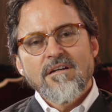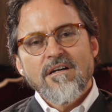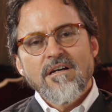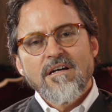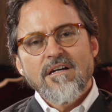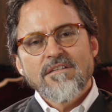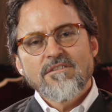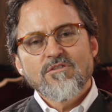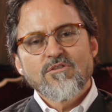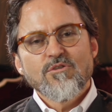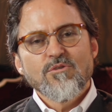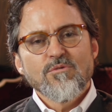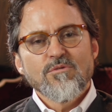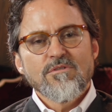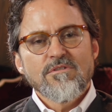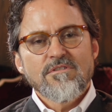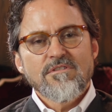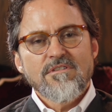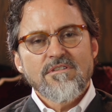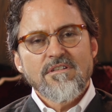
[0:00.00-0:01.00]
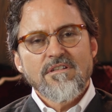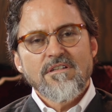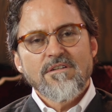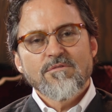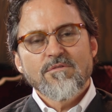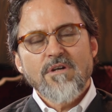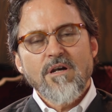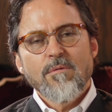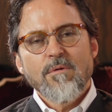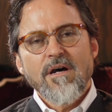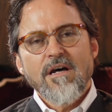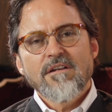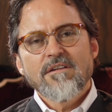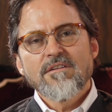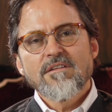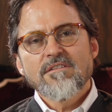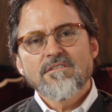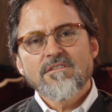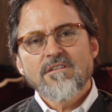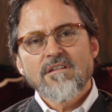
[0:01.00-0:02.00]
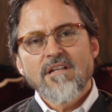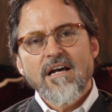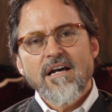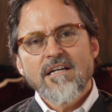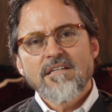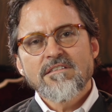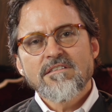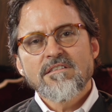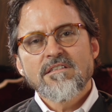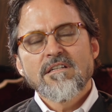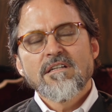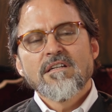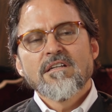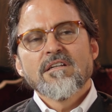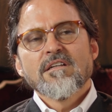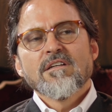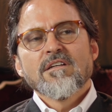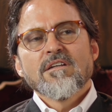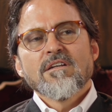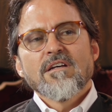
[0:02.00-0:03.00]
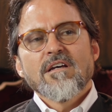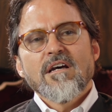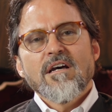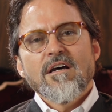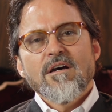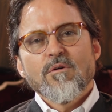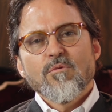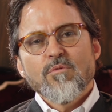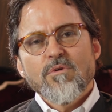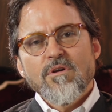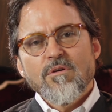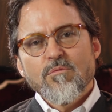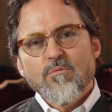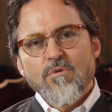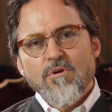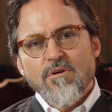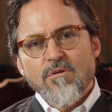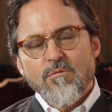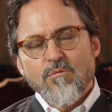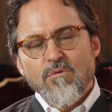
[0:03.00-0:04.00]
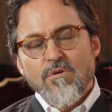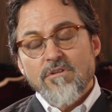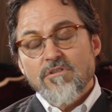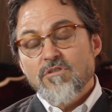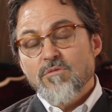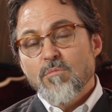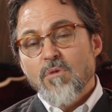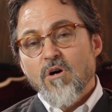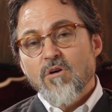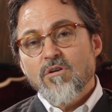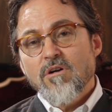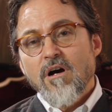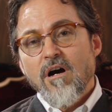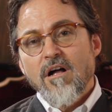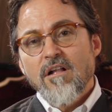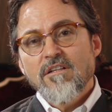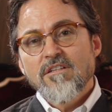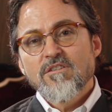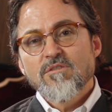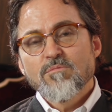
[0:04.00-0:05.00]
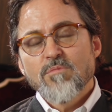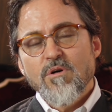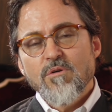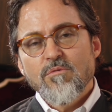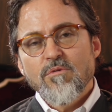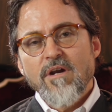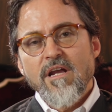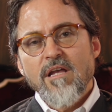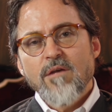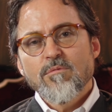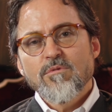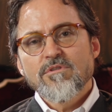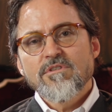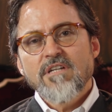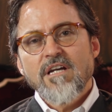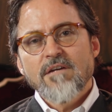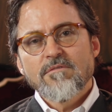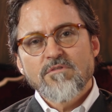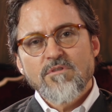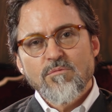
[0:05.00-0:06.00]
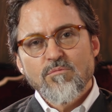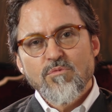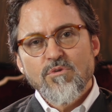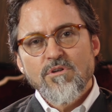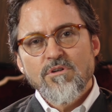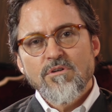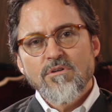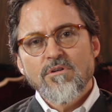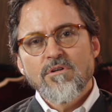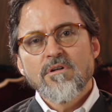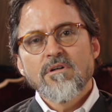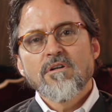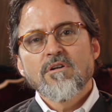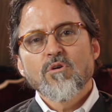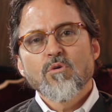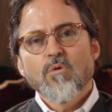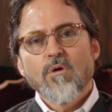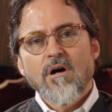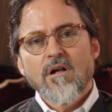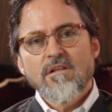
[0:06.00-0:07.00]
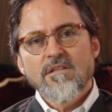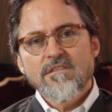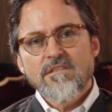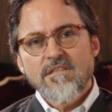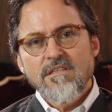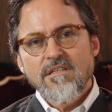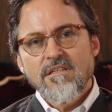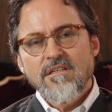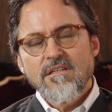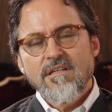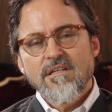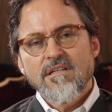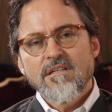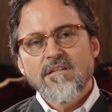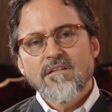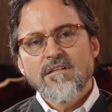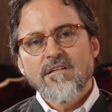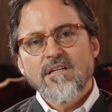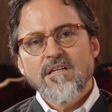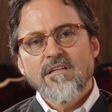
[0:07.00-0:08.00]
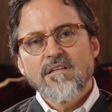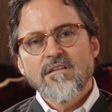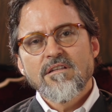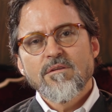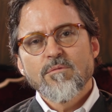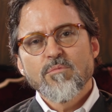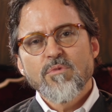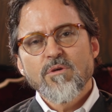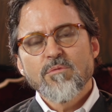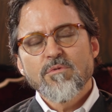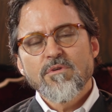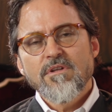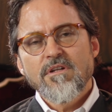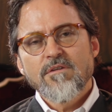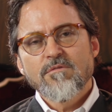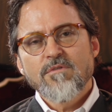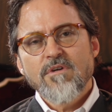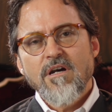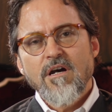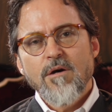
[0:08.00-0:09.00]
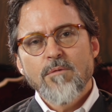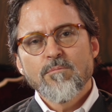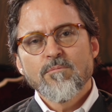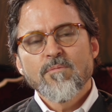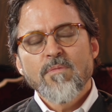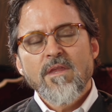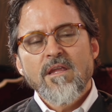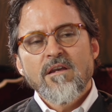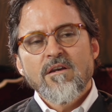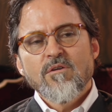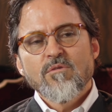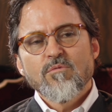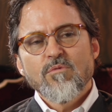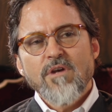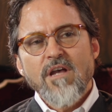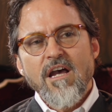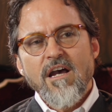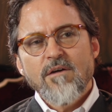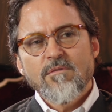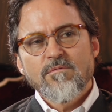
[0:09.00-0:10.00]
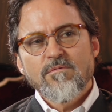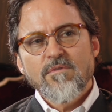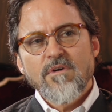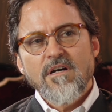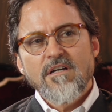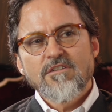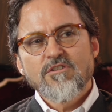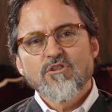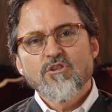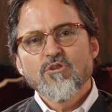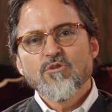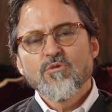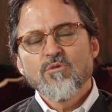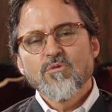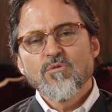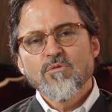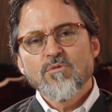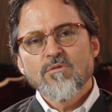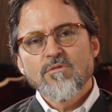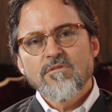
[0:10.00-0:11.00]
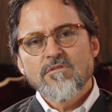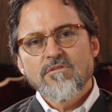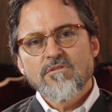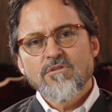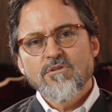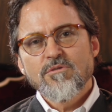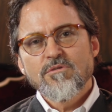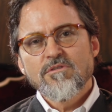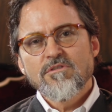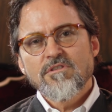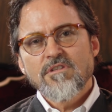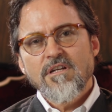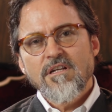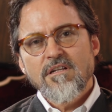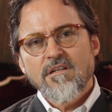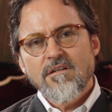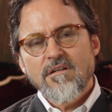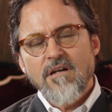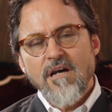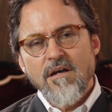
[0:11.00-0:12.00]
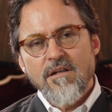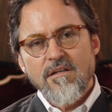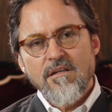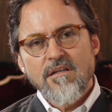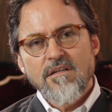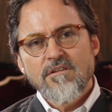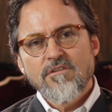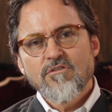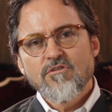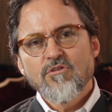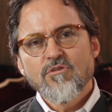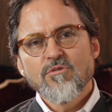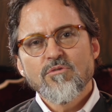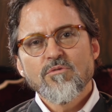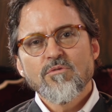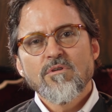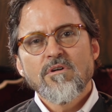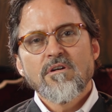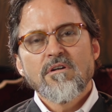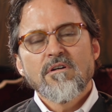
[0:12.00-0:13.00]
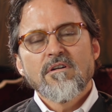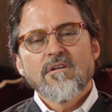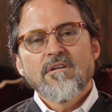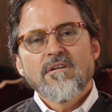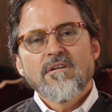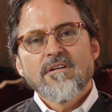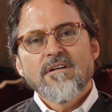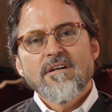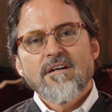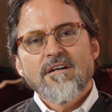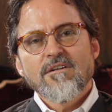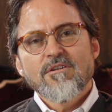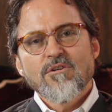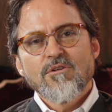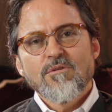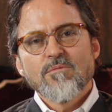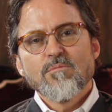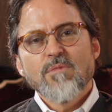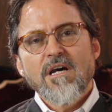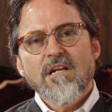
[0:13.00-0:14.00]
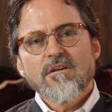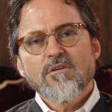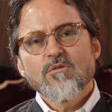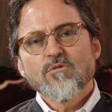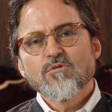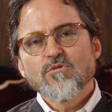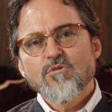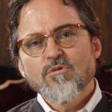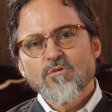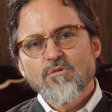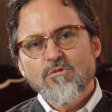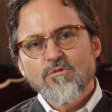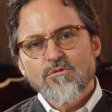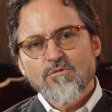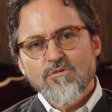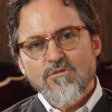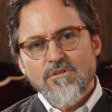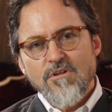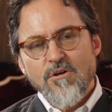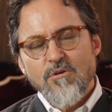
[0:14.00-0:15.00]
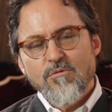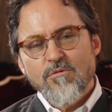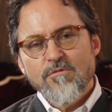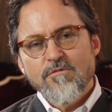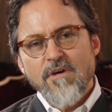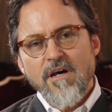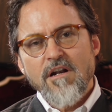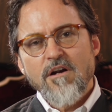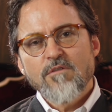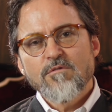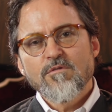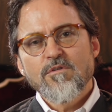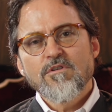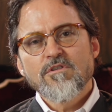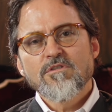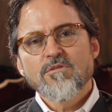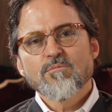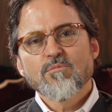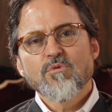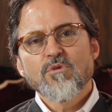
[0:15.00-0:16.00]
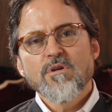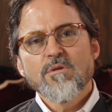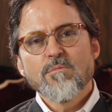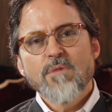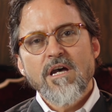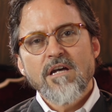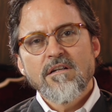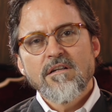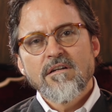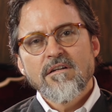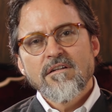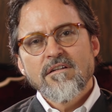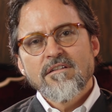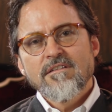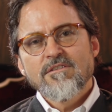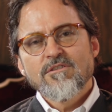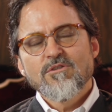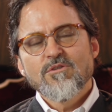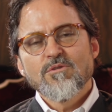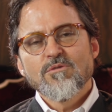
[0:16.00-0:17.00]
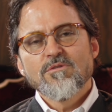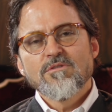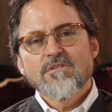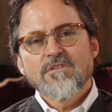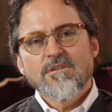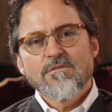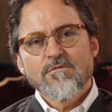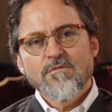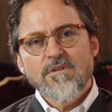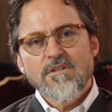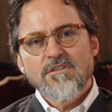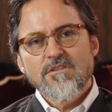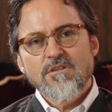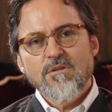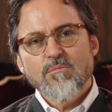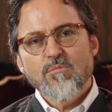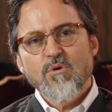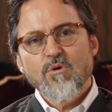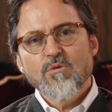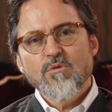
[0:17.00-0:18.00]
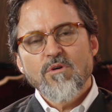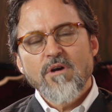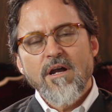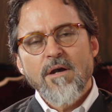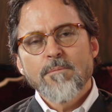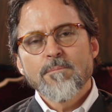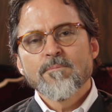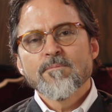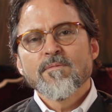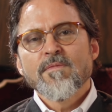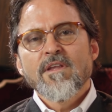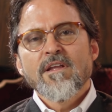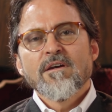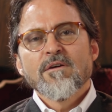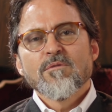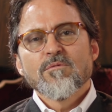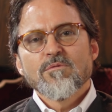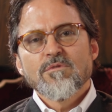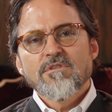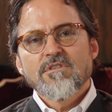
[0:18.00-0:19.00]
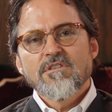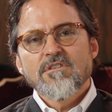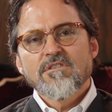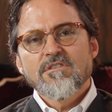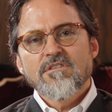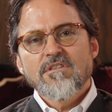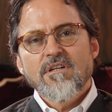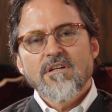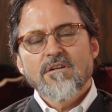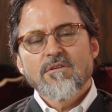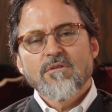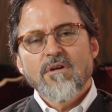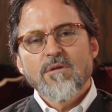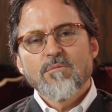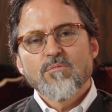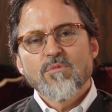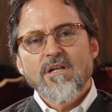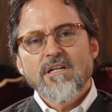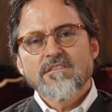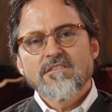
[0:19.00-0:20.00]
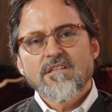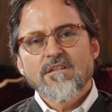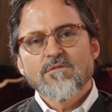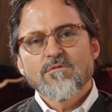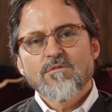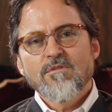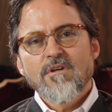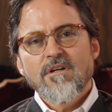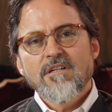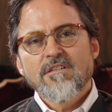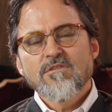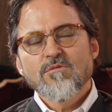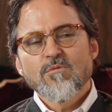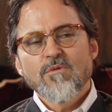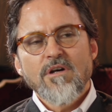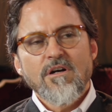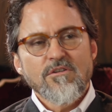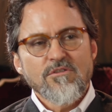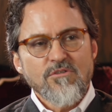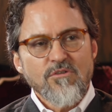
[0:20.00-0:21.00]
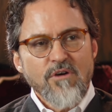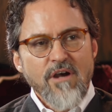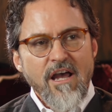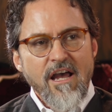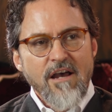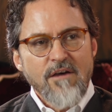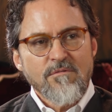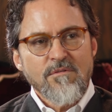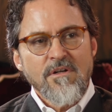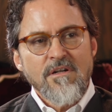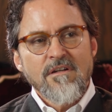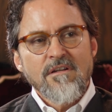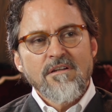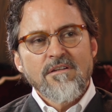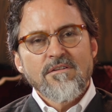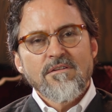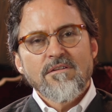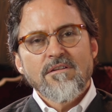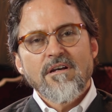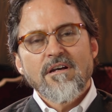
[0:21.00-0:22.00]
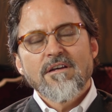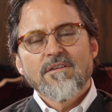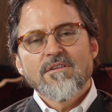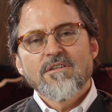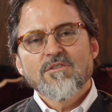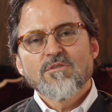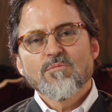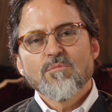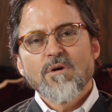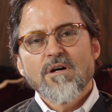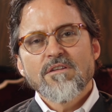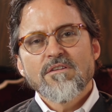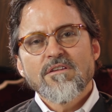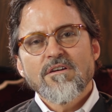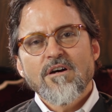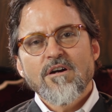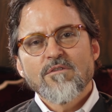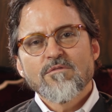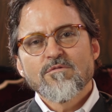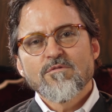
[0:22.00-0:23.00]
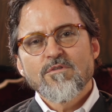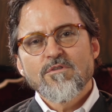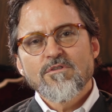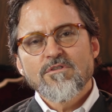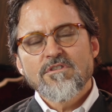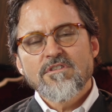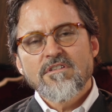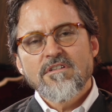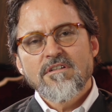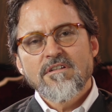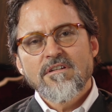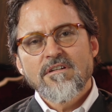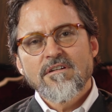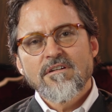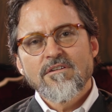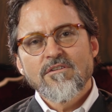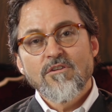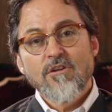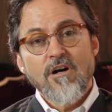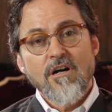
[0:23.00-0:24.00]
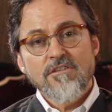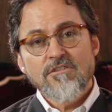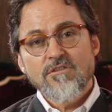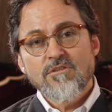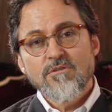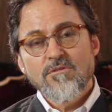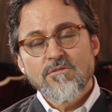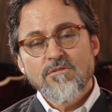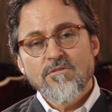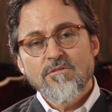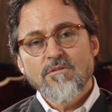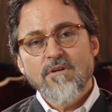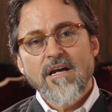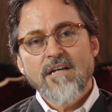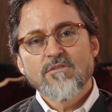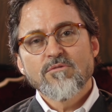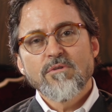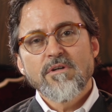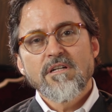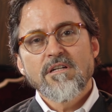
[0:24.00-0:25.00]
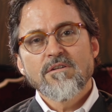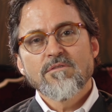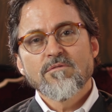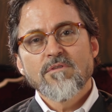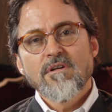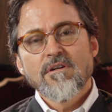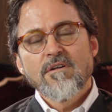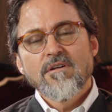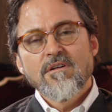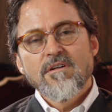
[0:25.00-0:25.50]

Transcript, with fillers: uh, students that have come out of this class. Uh, we, we're, we're a small college, but we're able to have some real quality in, in the people that have come. We have uh, two students that got into uh, good medical schools, so we've had our first pre med students that finish the program, which is a great blessing for us. We also have uh, this month our first law student graduating,